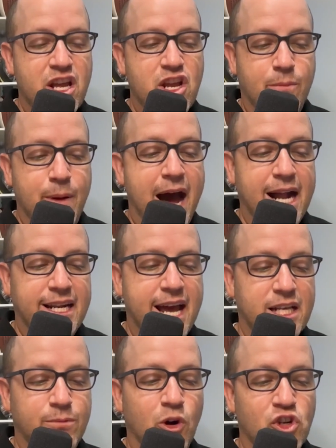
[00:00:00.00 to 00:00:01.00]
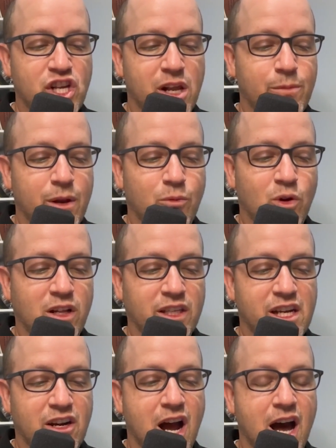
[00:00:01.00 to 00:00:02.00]
your podcast, Marchand and Meterparel,
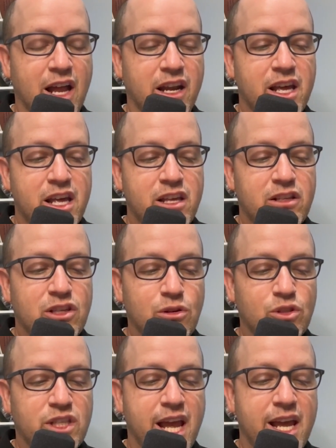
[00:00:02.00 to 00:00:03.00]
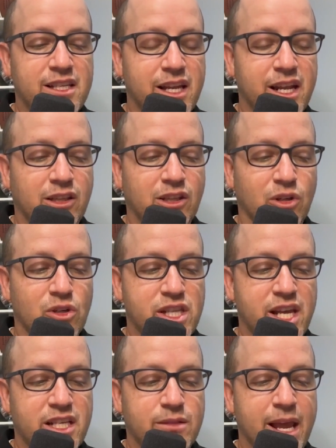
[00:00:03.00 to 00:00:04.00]
here on Tuesdays, and then on
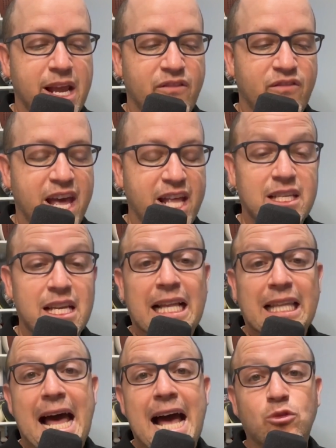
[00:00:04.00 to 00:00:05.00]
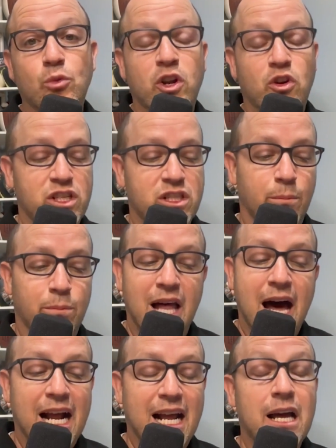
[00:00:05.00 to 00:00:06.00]
Thursdays, main event. Last week, Chris
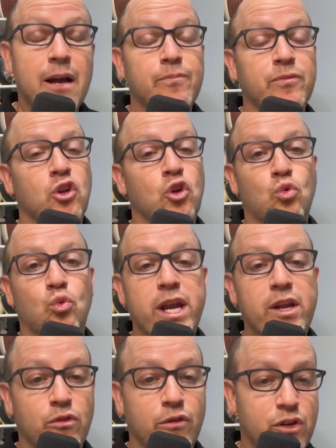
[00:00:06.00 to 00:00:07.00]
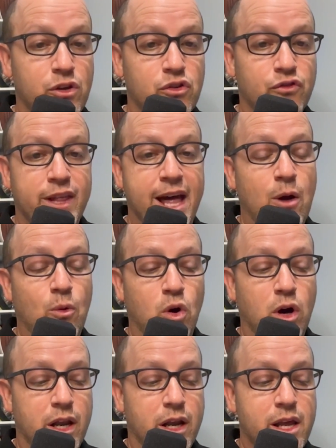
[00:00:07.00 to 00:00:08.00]
LaPlaca, great reviews for that
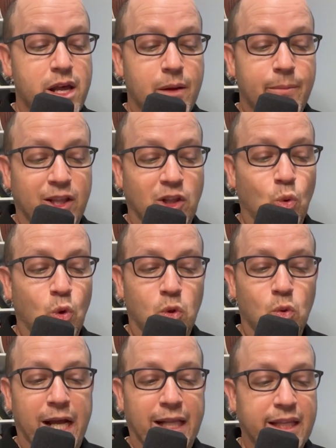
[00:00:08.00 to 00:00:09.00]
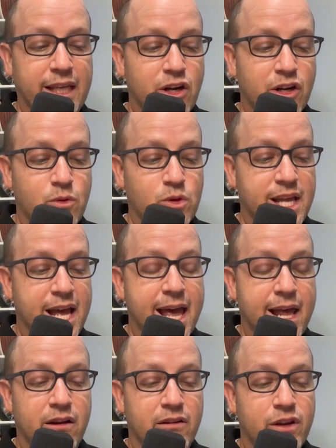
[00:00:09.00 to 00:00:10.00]
one about the worldwide leader. He was the
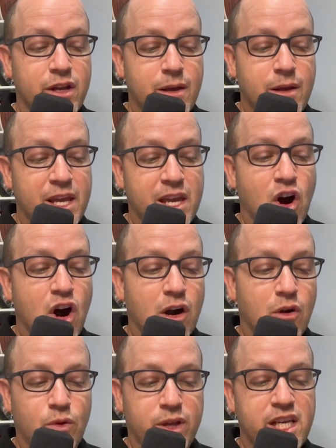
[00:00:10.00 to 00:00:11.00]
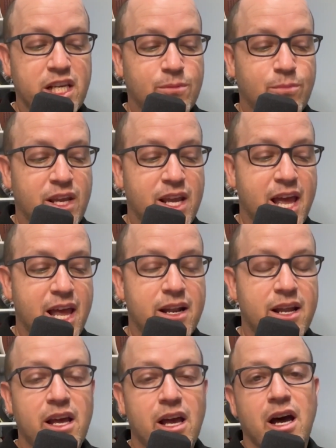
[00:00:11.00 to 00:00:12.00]
head of PR,
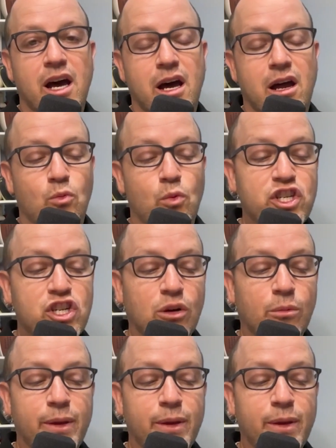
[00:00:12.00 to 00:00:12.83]
ESPN, original